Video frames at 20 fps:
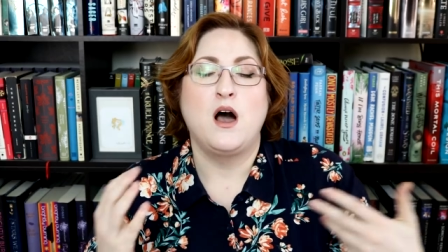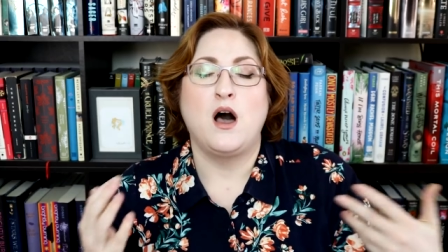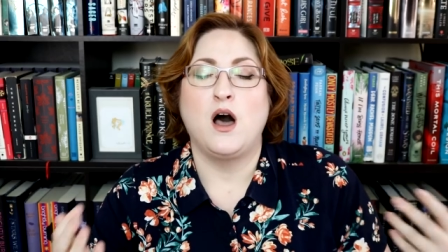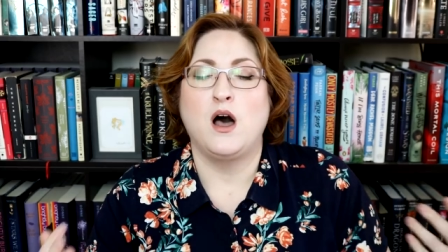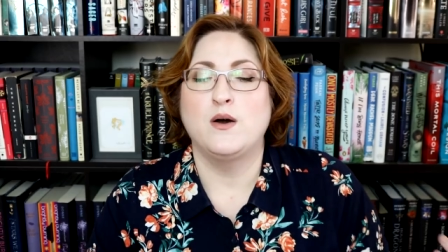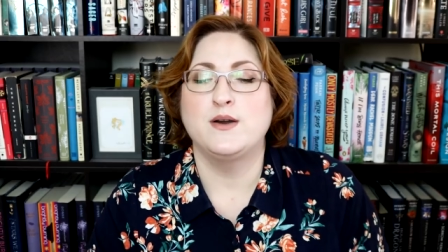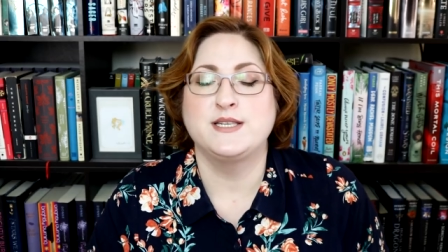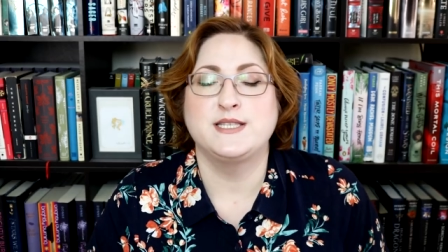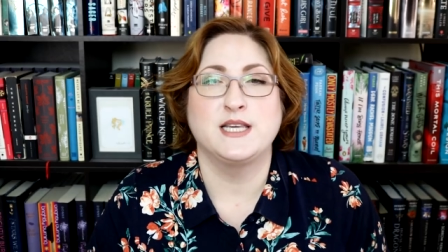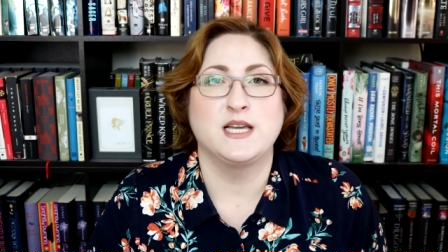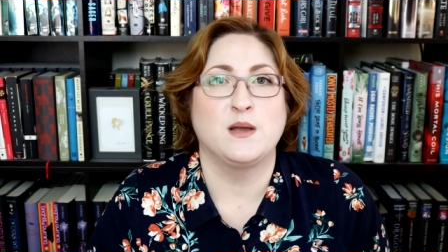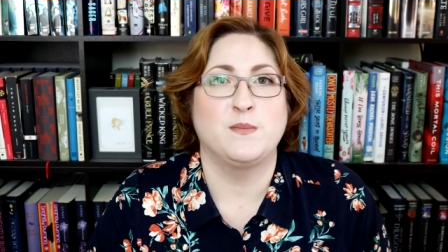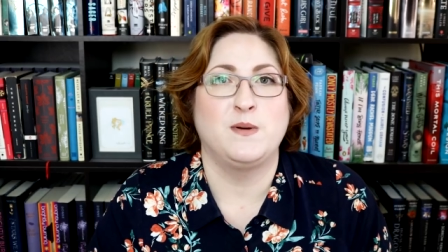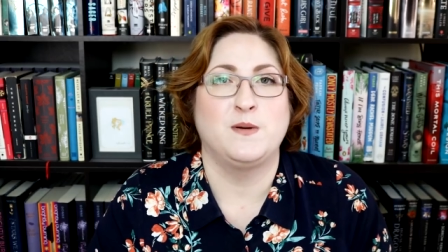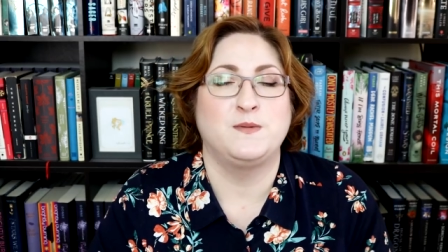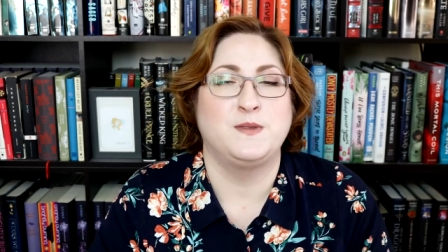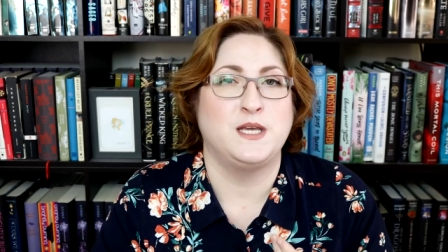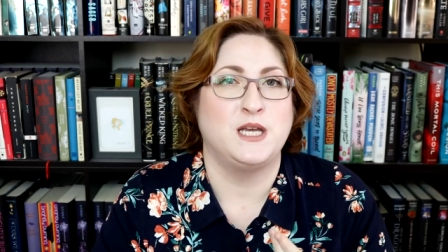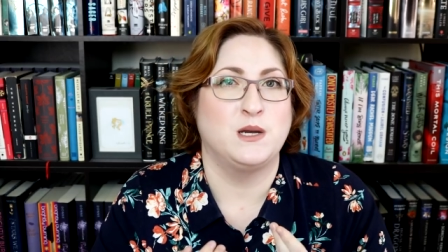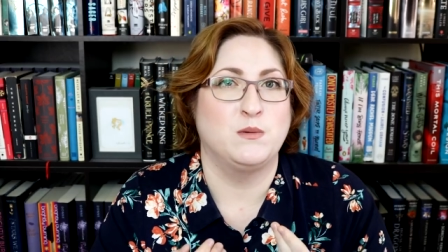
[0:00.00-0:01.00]
Always think
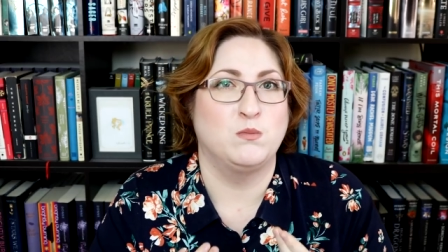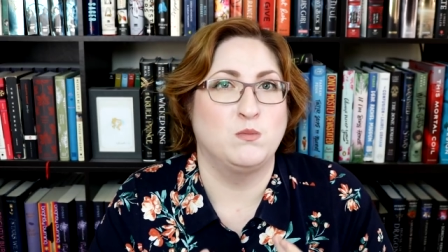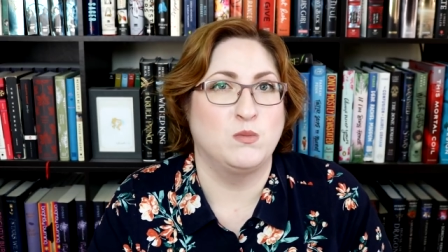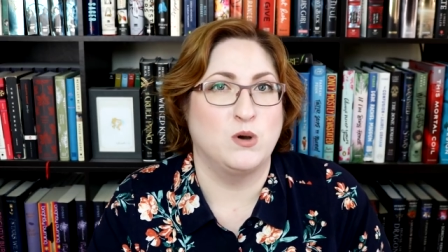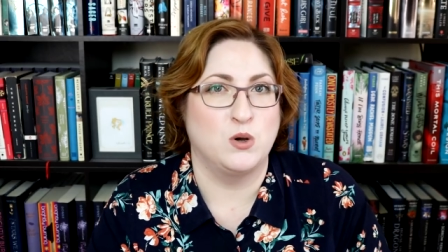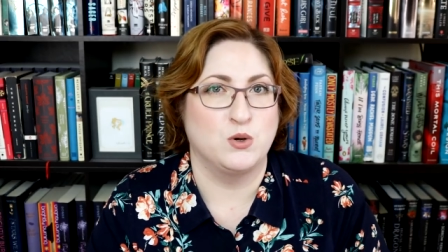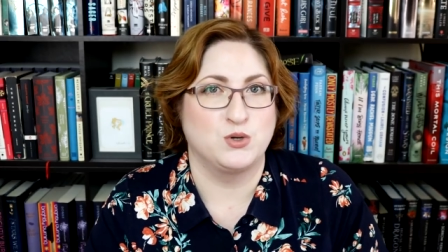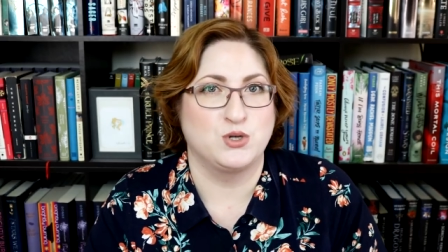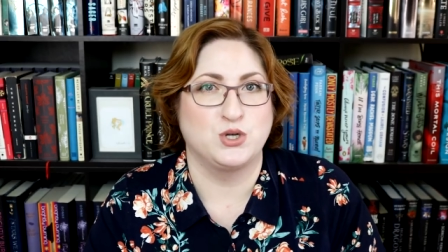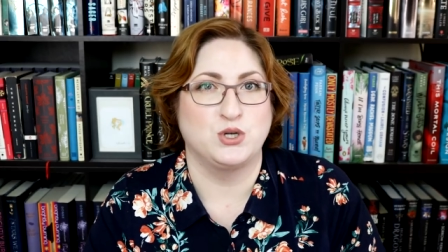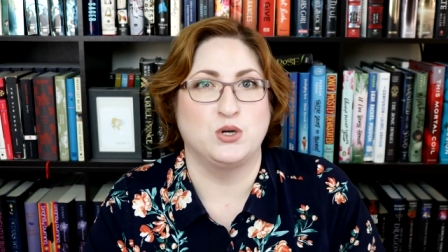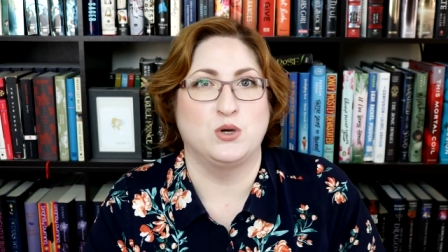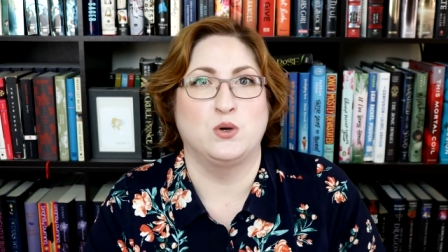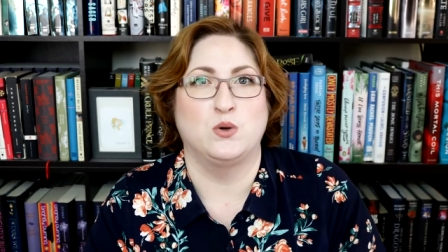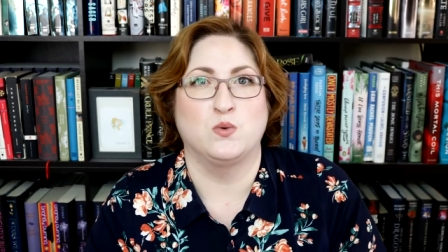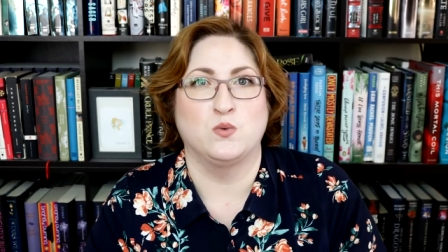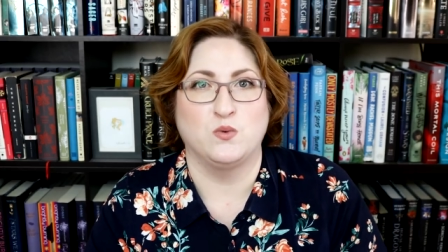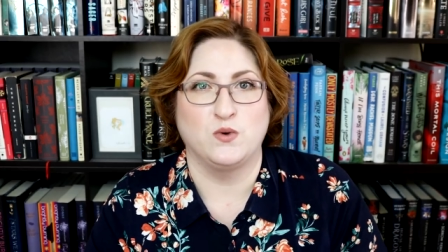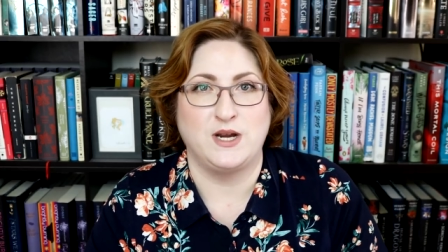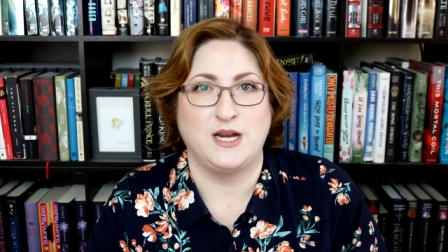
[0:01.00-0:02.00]
about the
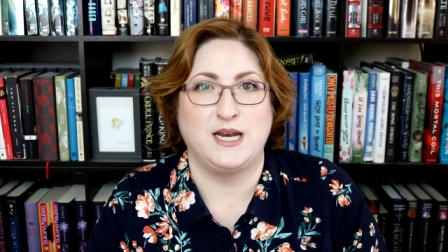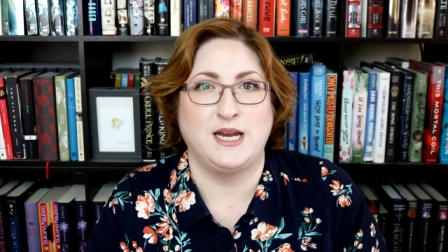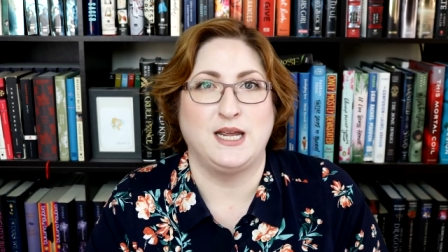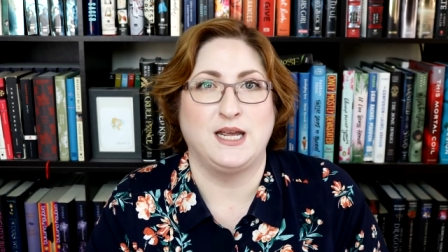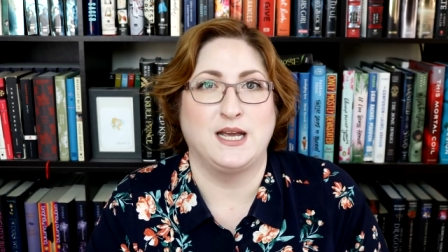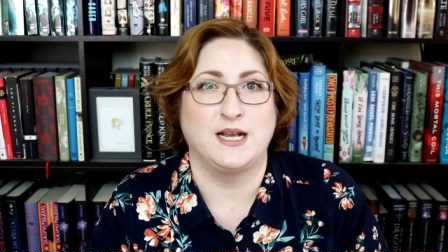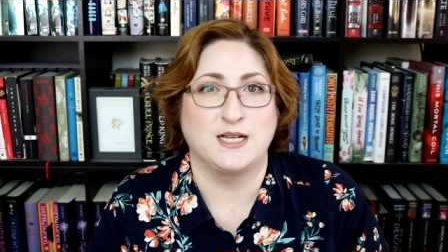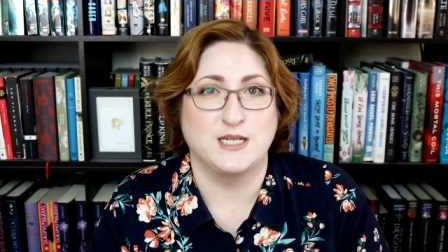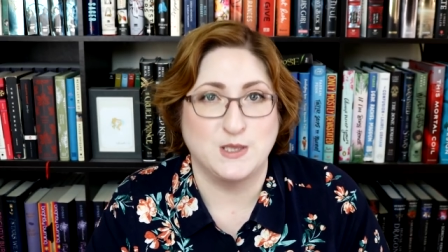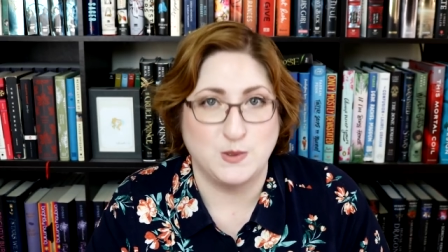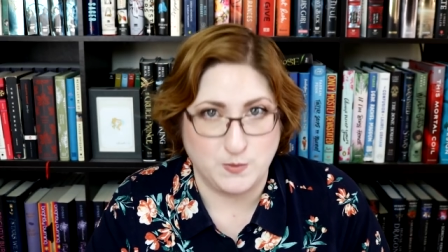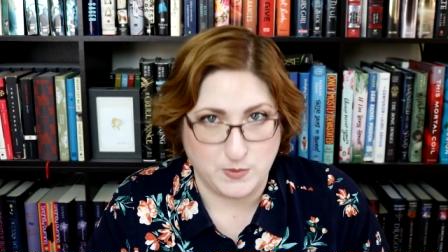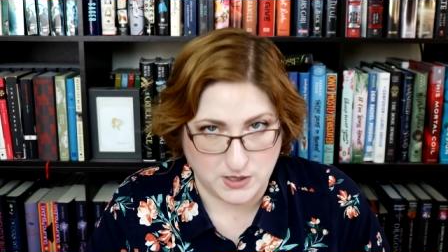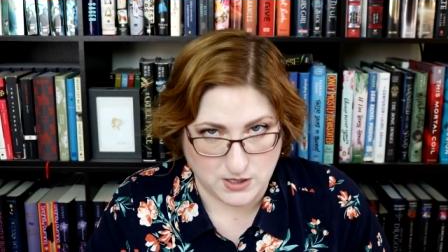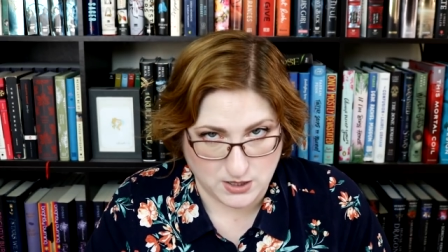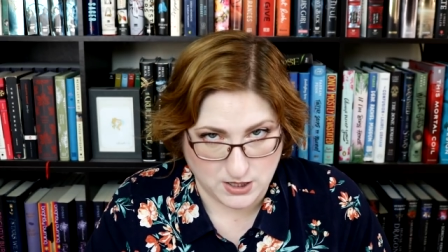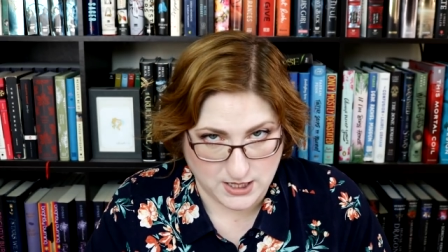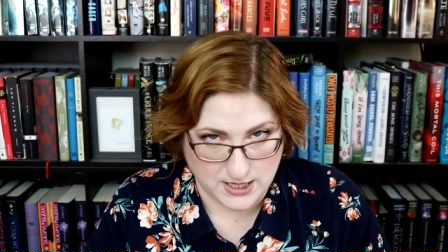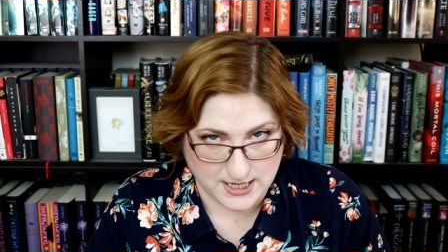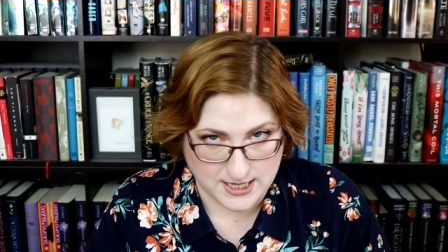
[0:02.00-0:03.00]
emotional reading
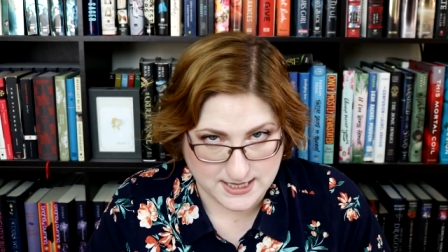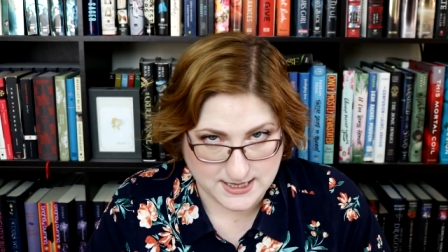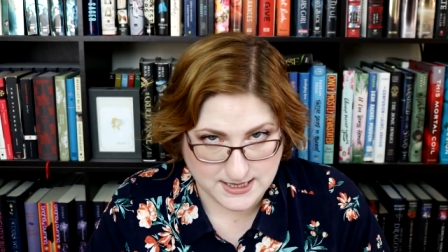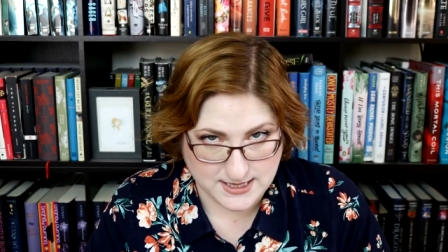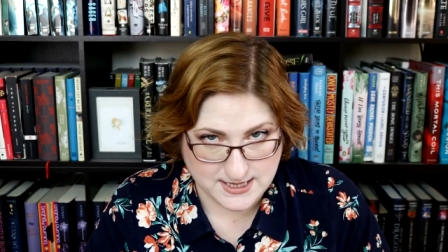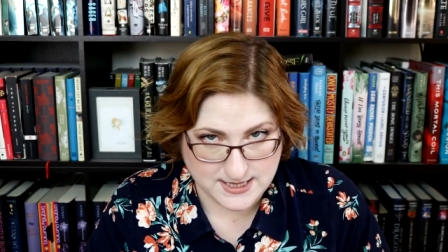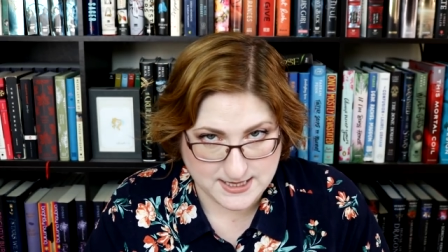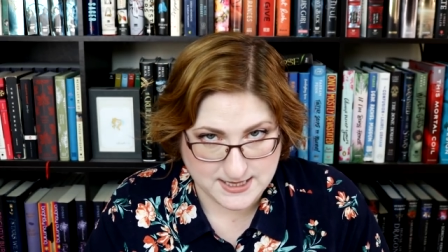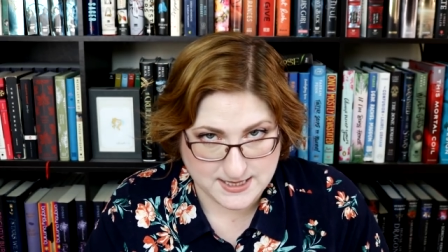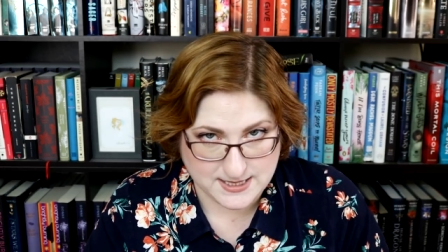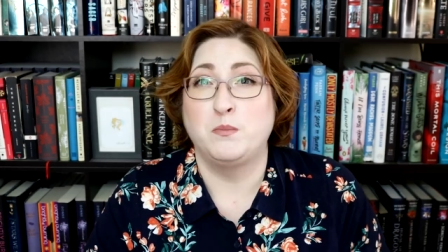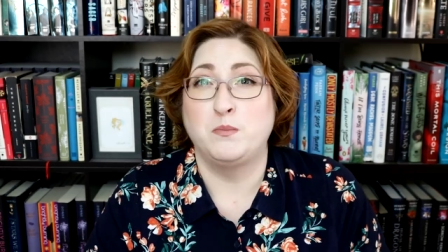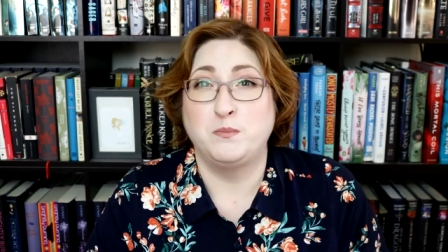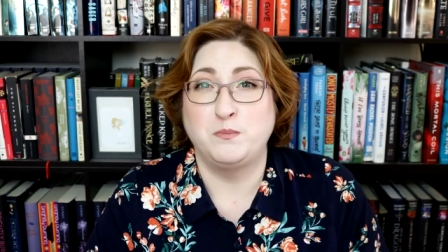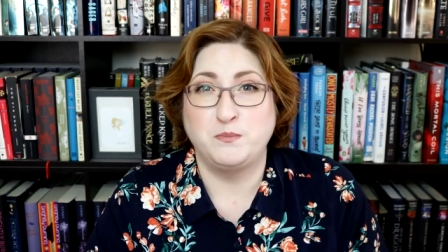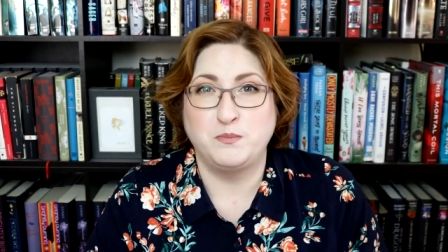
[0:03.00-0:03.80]
experience.